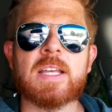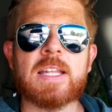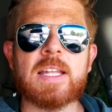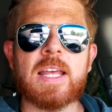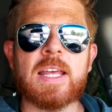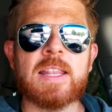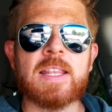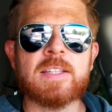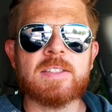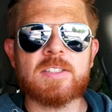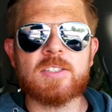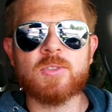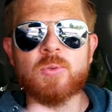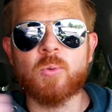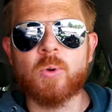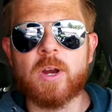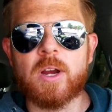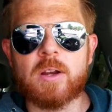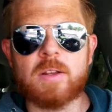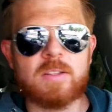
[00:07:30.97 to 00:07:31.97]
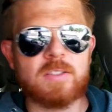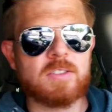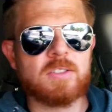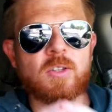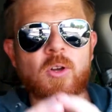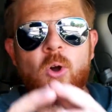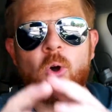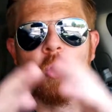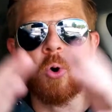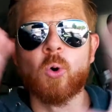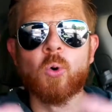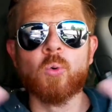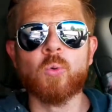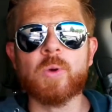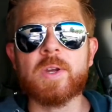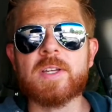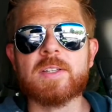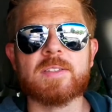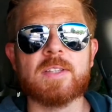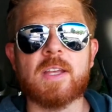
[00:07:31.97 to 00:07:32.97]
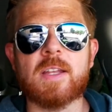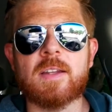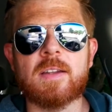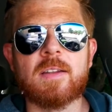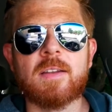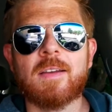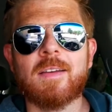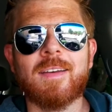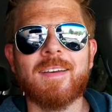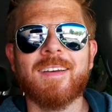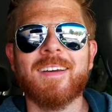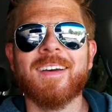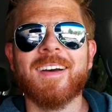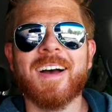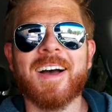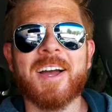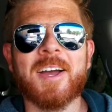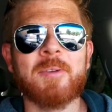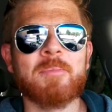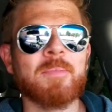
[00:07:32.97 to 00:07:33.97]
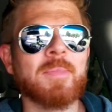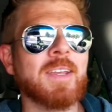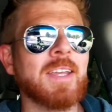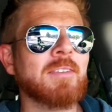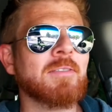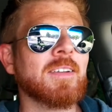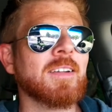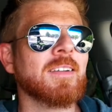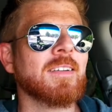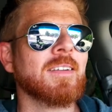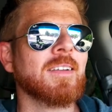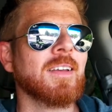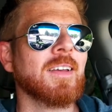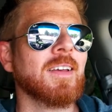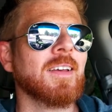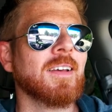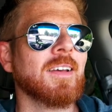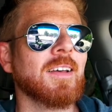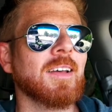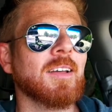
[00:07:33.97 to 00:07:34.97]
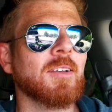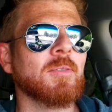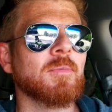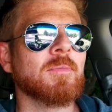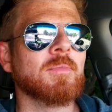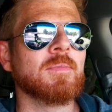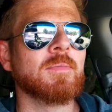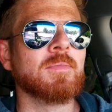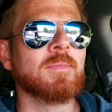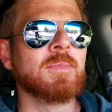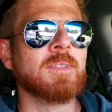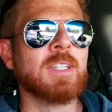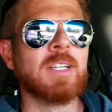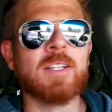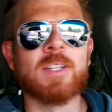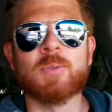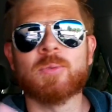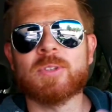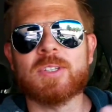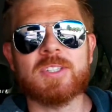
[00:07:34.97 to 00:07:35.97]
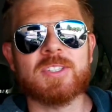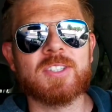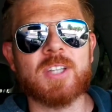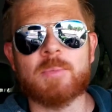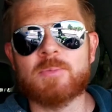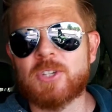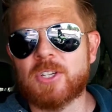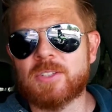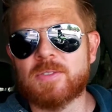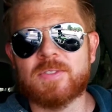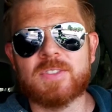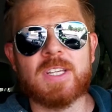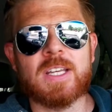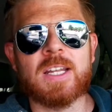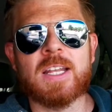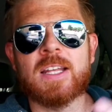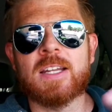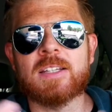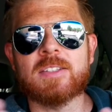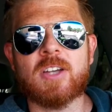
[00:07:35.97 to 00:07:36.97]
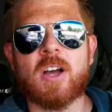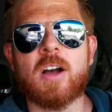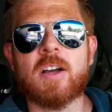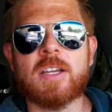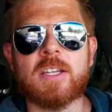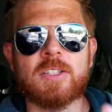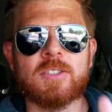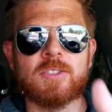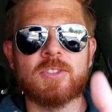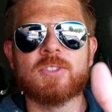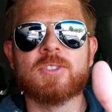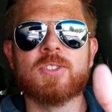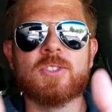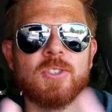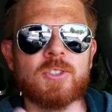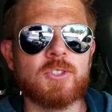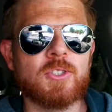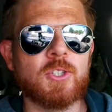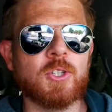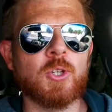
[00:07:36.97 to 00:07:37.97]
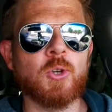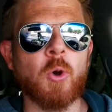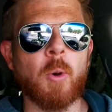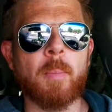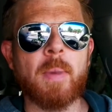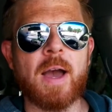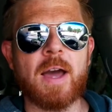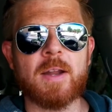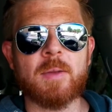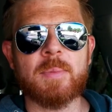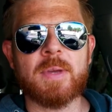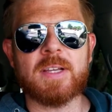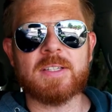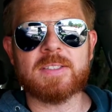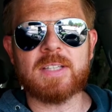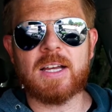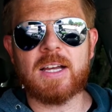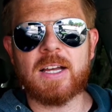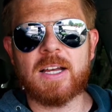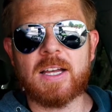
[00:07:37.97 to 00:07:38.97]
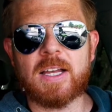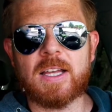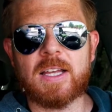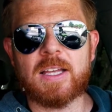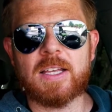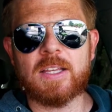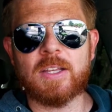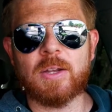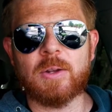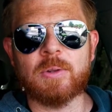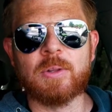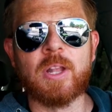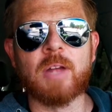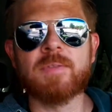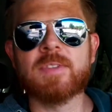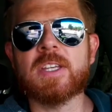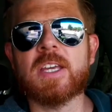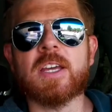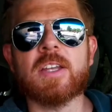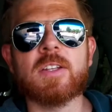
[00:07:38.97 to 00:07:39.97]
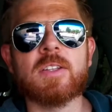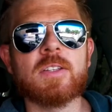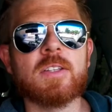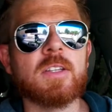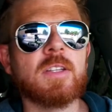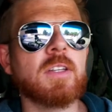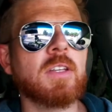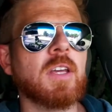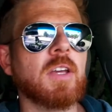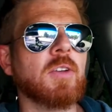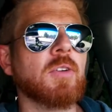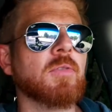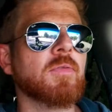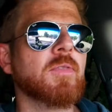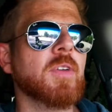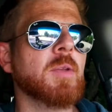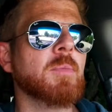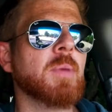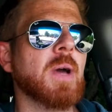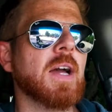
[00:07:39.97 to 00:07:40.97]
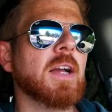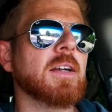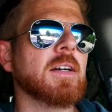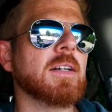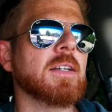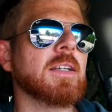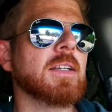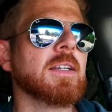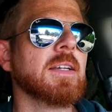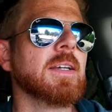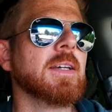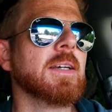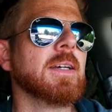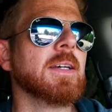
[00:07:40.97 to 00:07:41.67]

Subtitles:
And this is where, this is the whole reason I'm even dealing with the subject of CNN and talking to you about it, because I'd love to get your feedback on it.